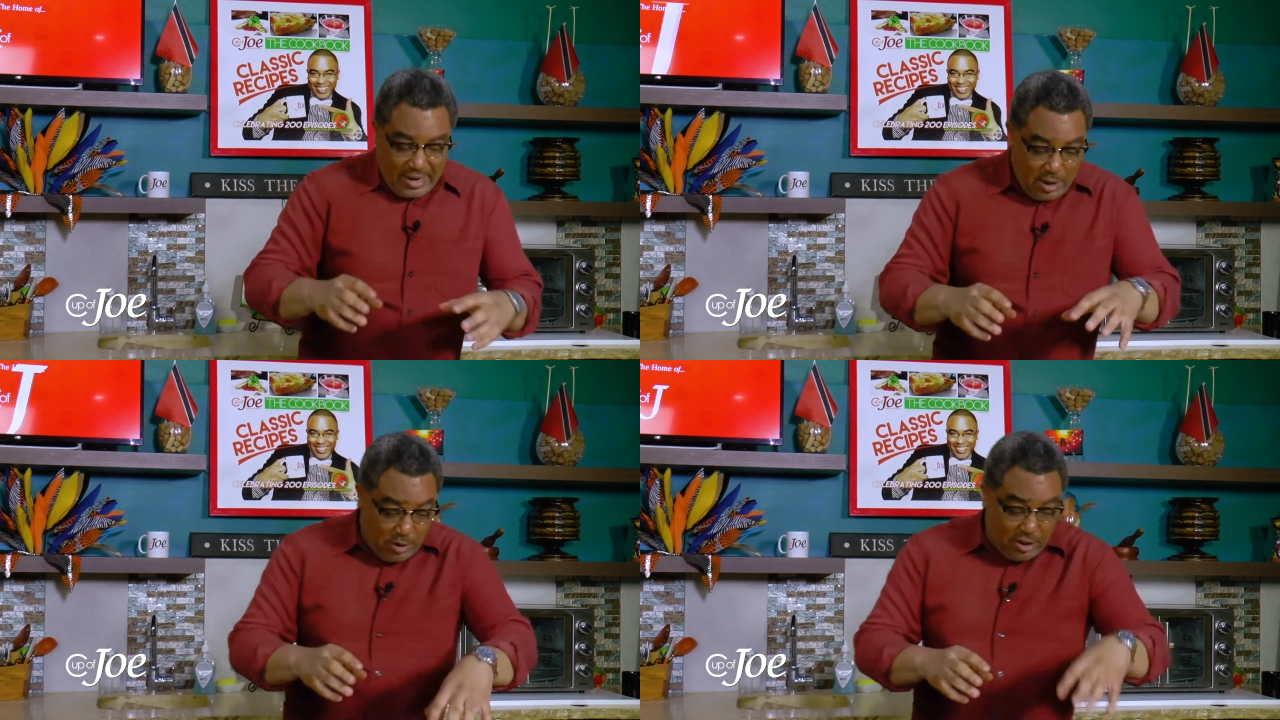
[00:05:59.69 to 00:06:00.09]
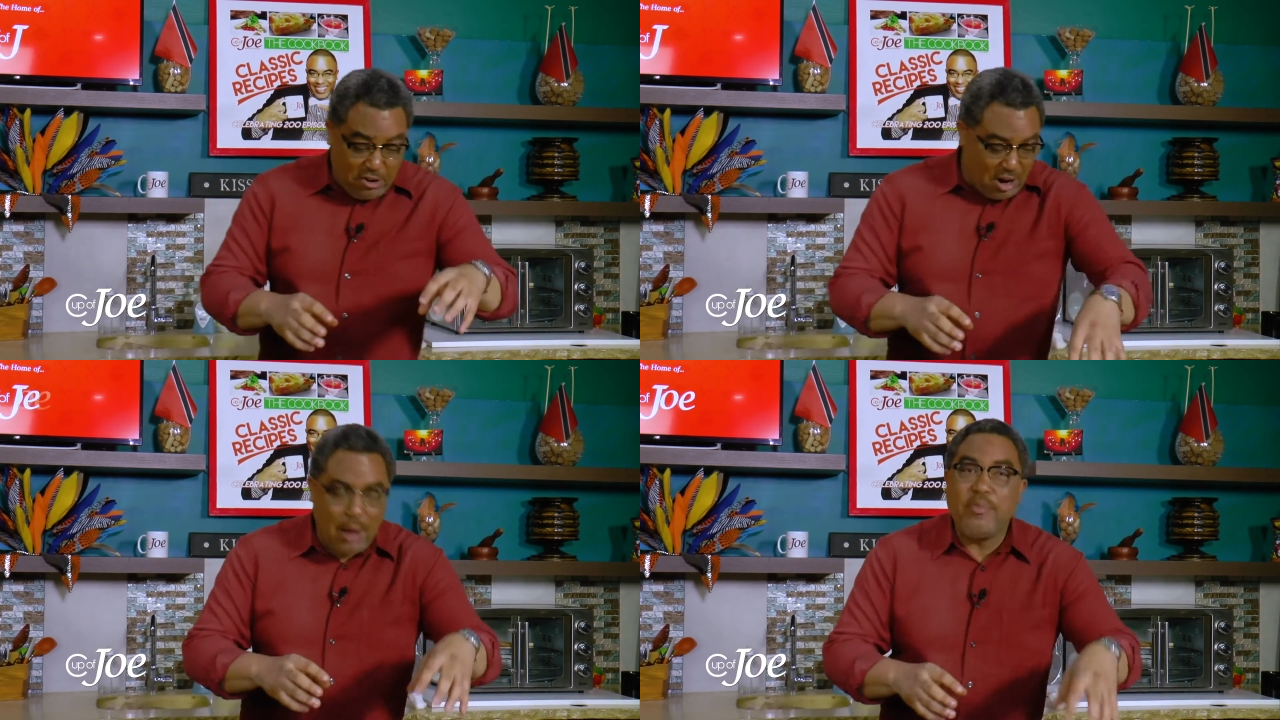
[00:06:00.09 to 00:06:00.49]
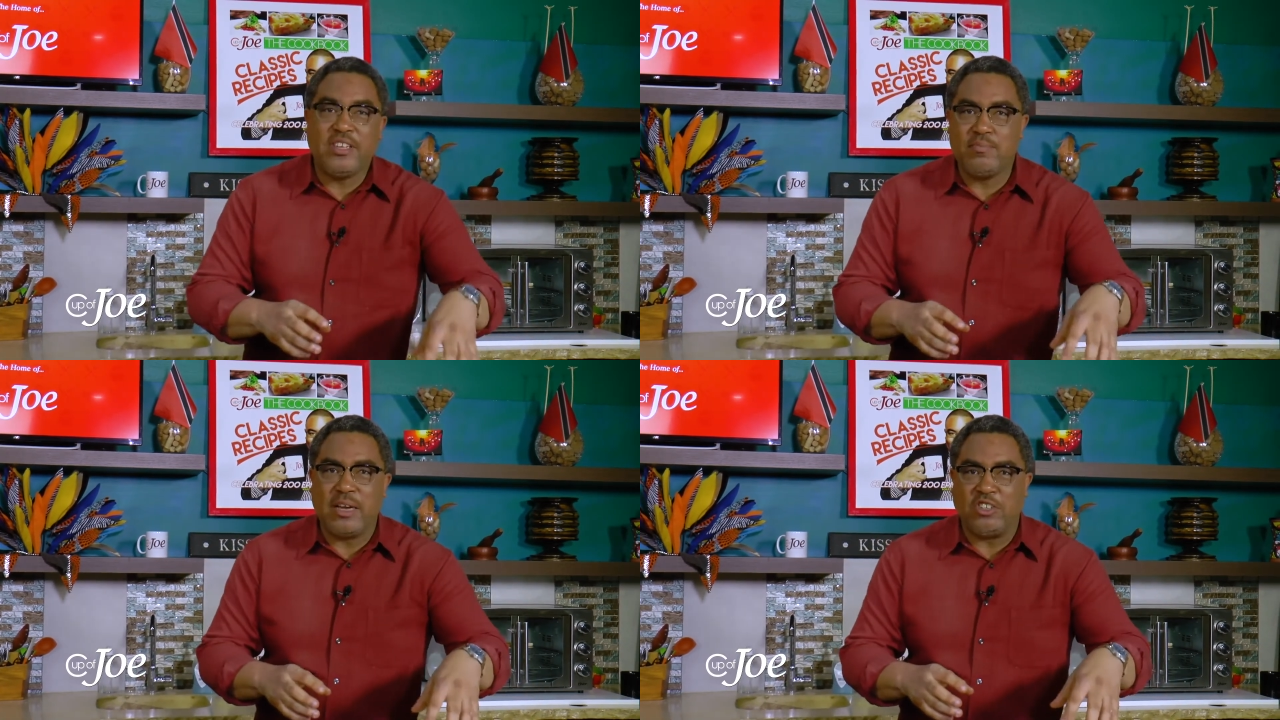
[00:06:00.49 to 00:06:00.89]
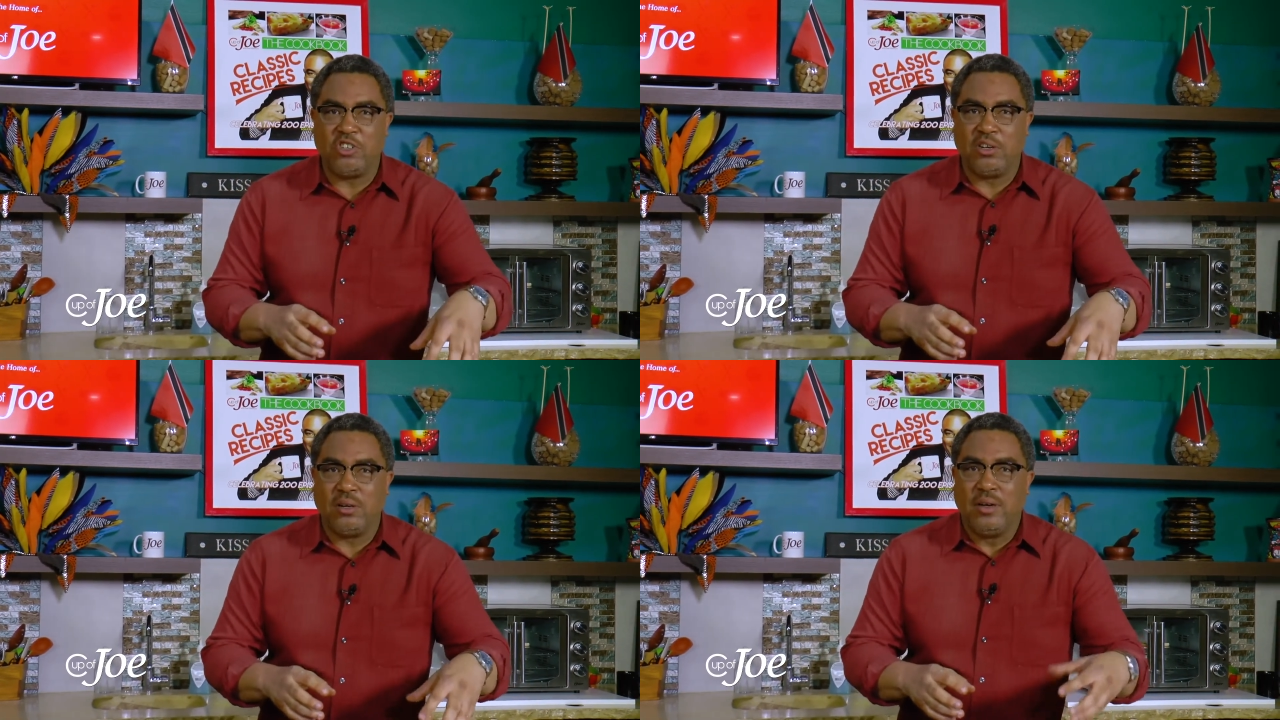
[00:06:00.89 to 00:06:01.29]
They would grab this
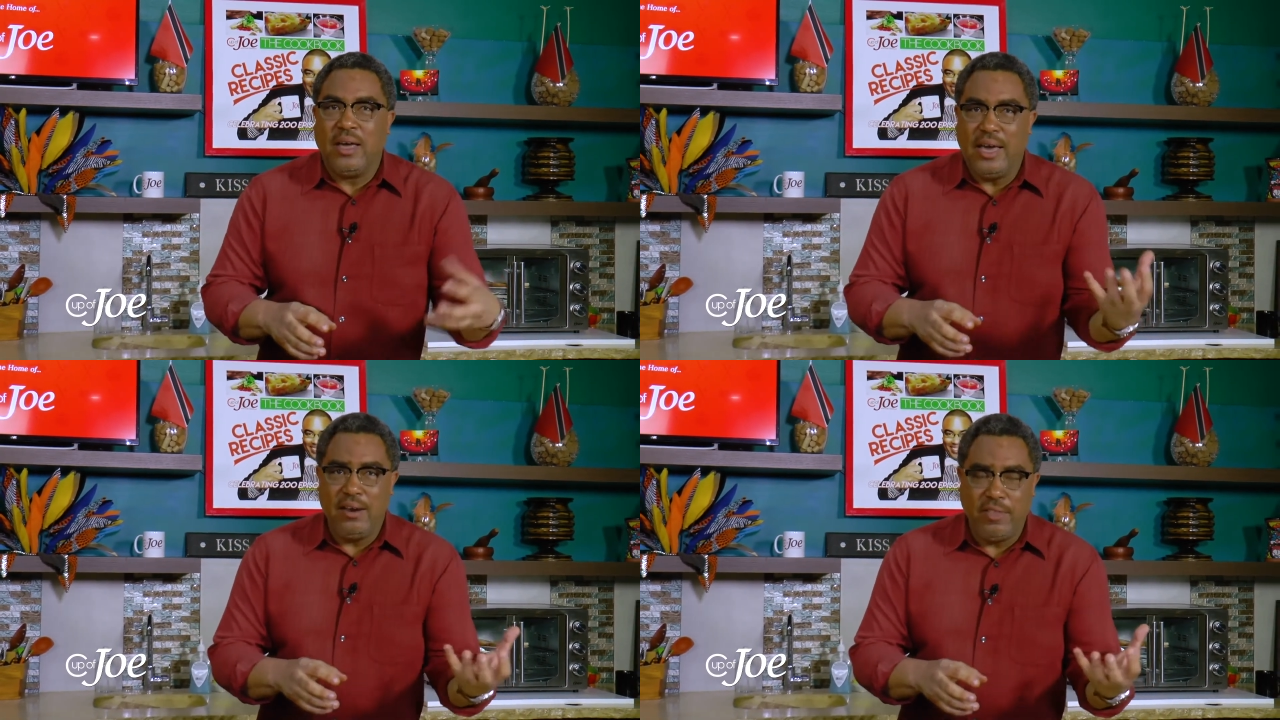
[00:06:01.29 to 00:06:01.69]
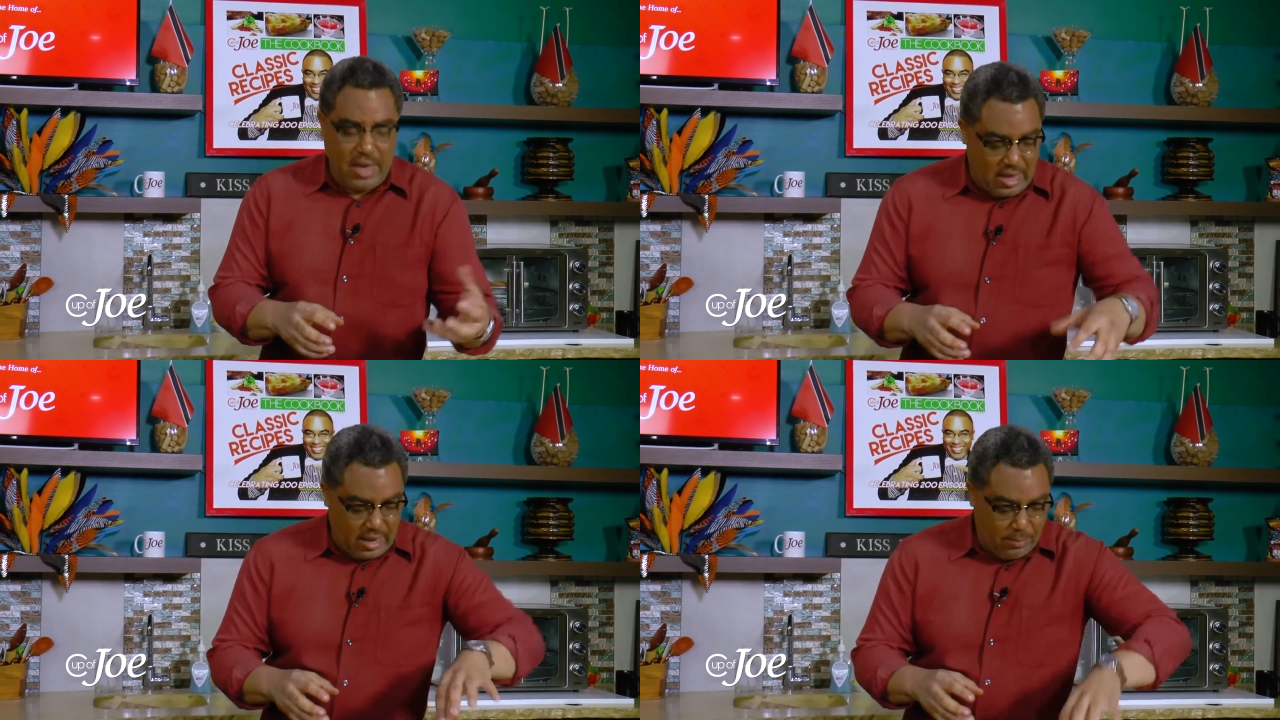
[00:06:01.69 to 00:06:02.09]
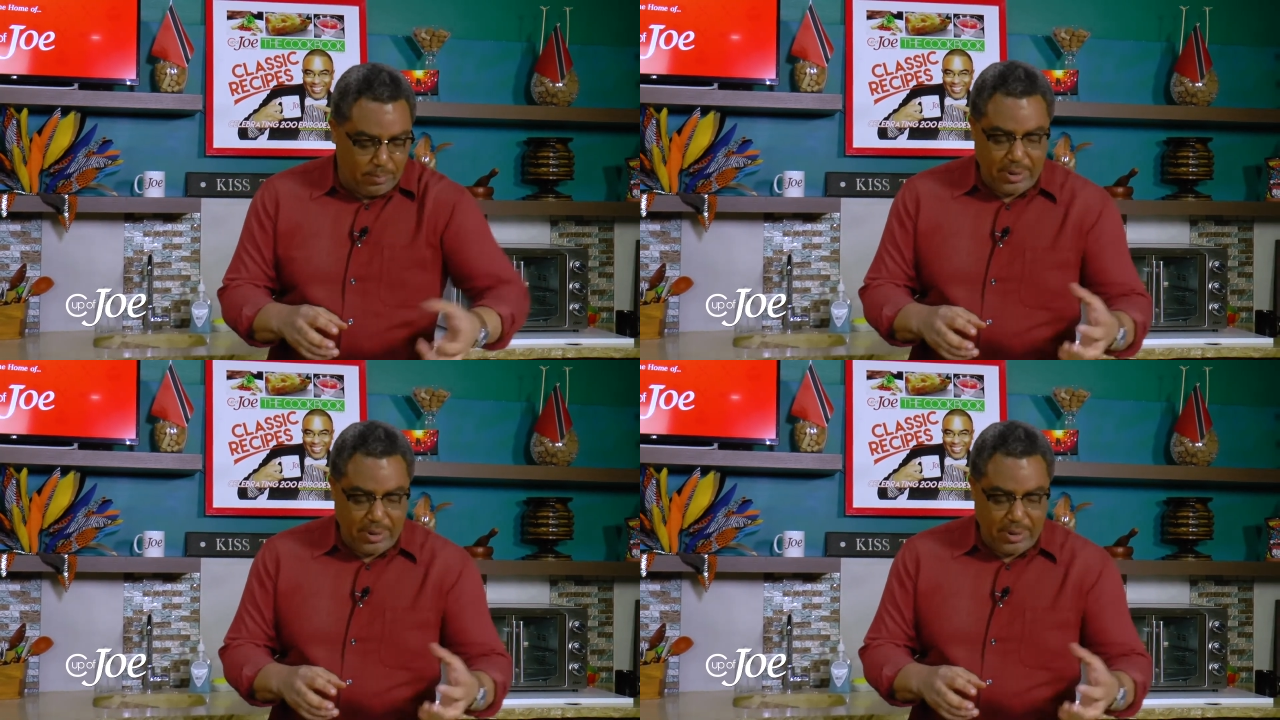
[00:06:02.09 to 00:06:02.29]
mixture in their hand,